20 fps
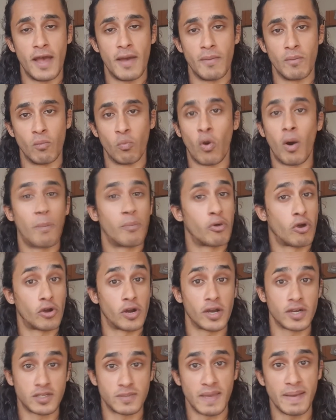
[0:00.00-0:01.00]
what
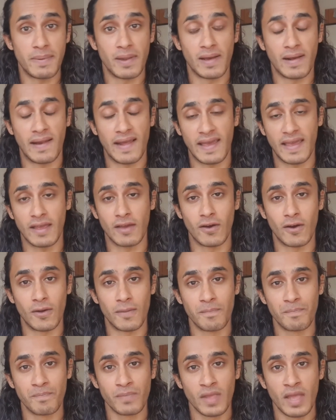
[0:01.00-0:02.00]
products people are clicking
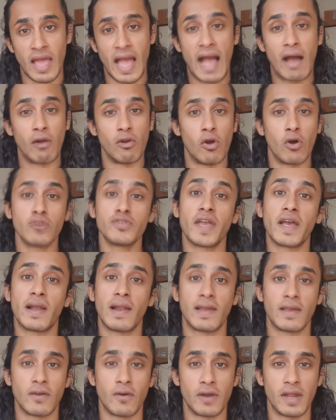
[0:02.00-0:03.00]
on, how long they're
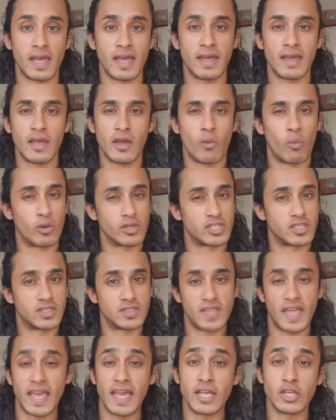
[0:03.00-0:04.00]
clicking on it, what
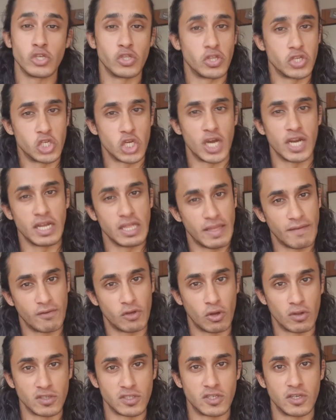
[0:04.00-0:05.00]
stage of the journey they've
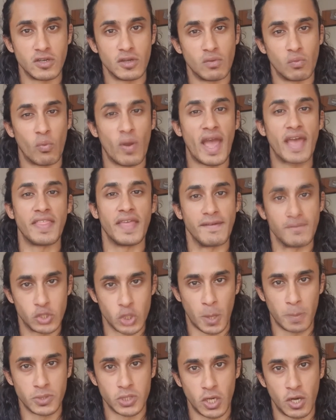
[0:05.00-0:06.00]
gone to, where they
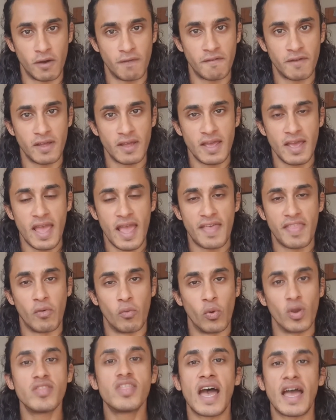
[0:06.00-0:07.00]
dropped off. And then
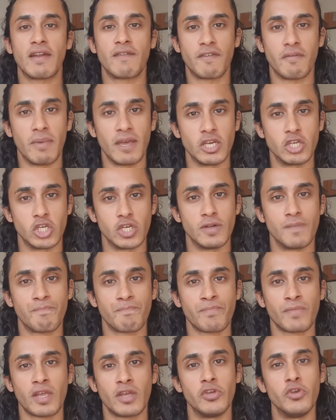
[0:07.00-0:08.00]
with that information,
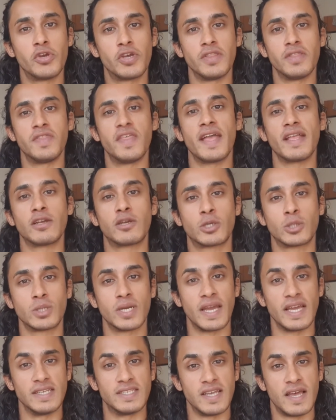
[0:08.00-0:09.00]
you can then
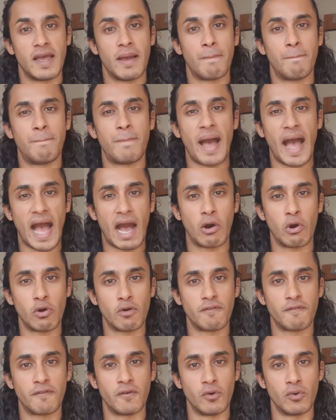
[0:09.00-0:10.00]
create
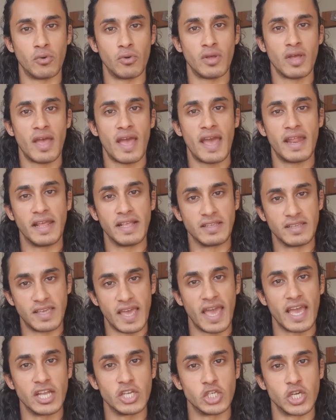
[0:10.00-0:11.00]
powerful and
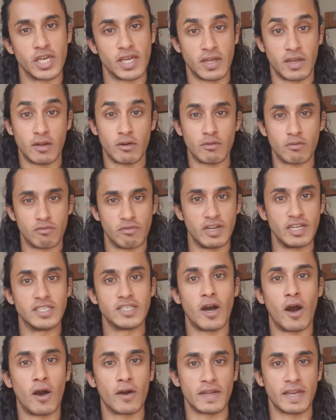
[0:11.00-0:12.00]
engaging
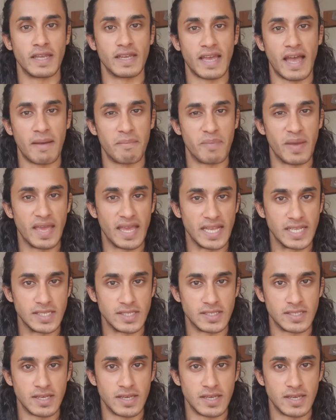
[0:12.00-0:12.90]
retargeting campaigns.